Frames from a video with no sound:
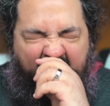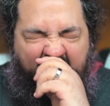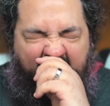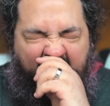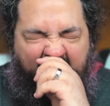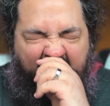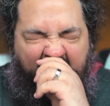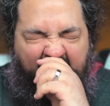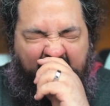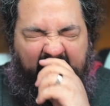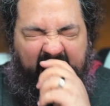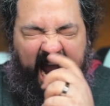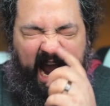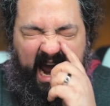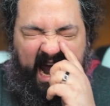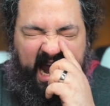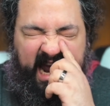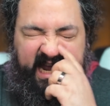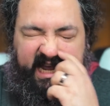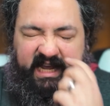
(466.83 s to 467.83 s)

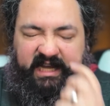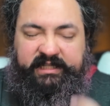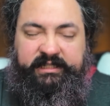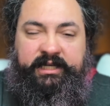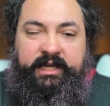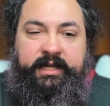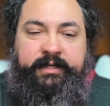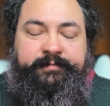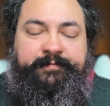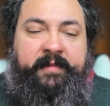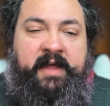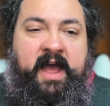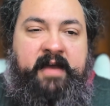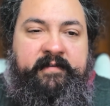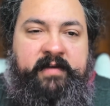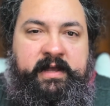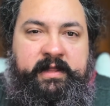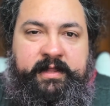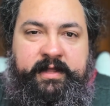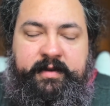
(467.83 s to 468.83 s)
I guess
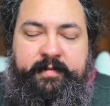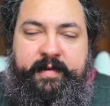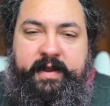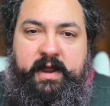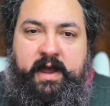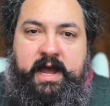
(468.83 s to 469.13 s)
having a little bit of